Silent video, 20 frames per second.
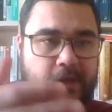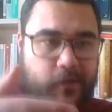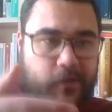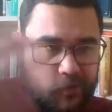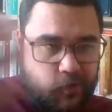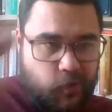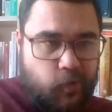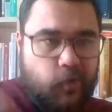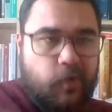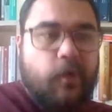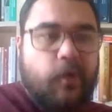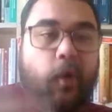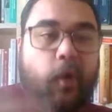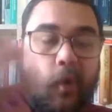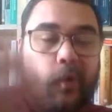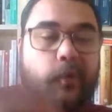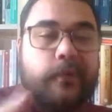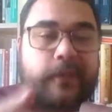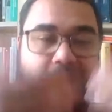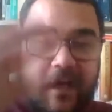So
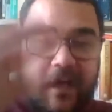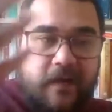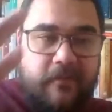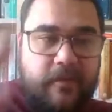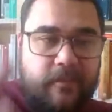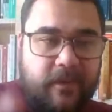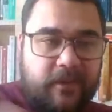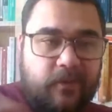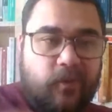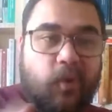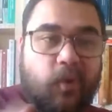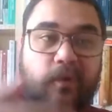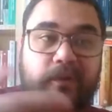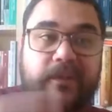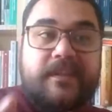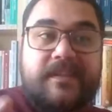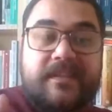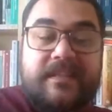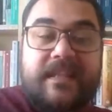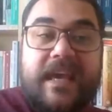only government,
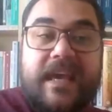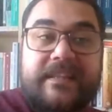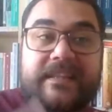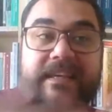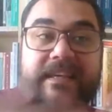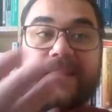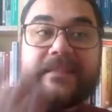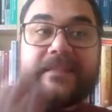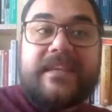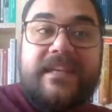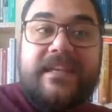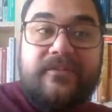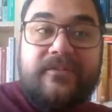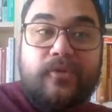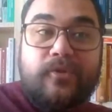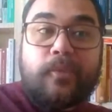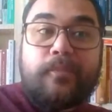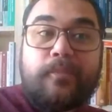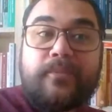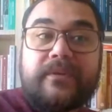only state can
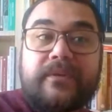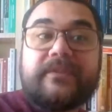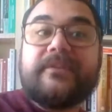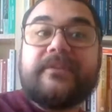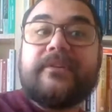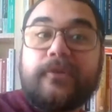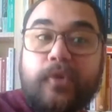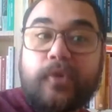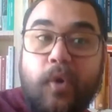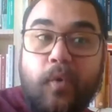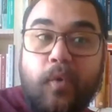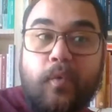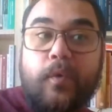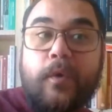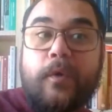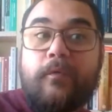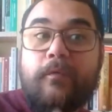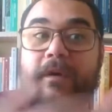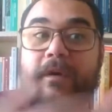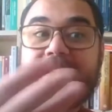interpret the law,
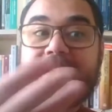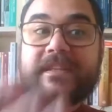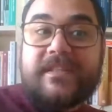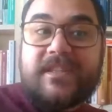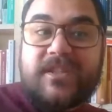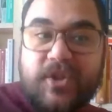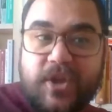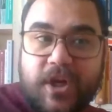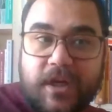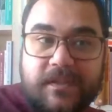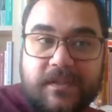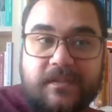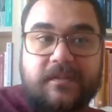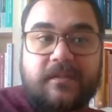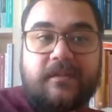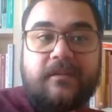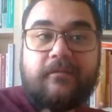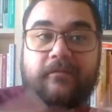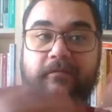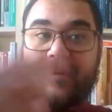what is just,
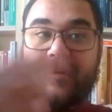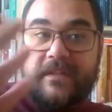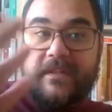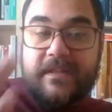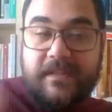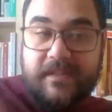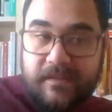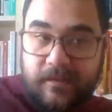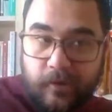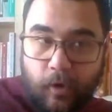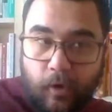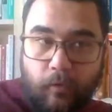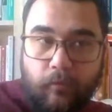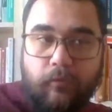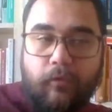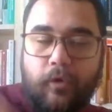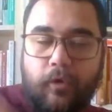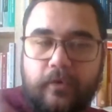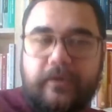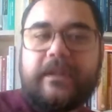what is law.
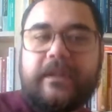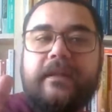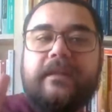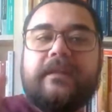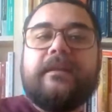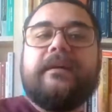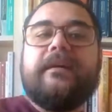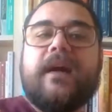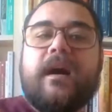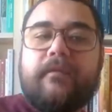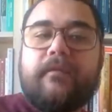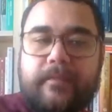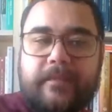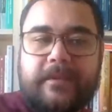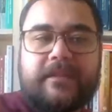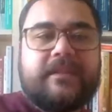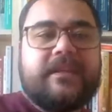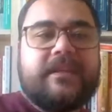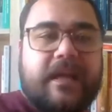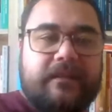Only
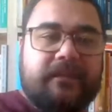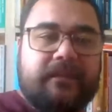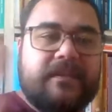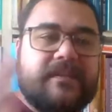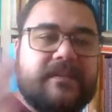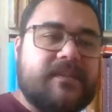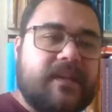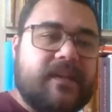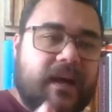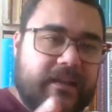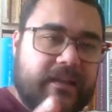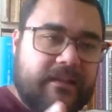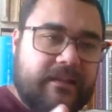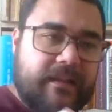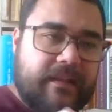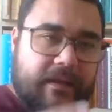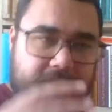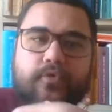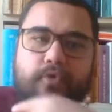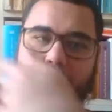government can decide
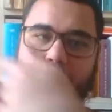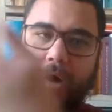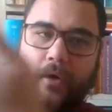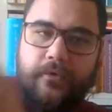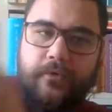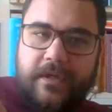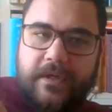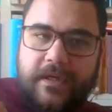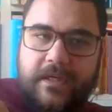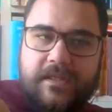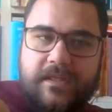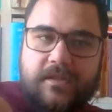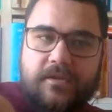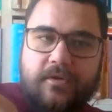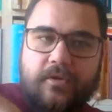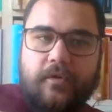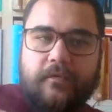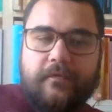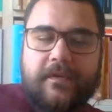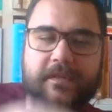that. Throughout the
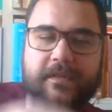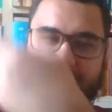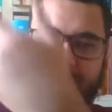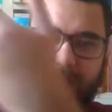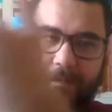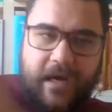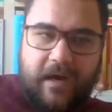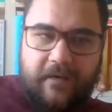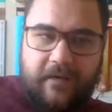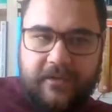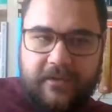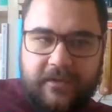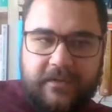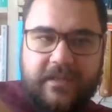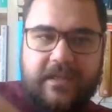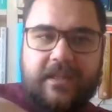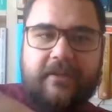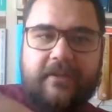history of Islam after the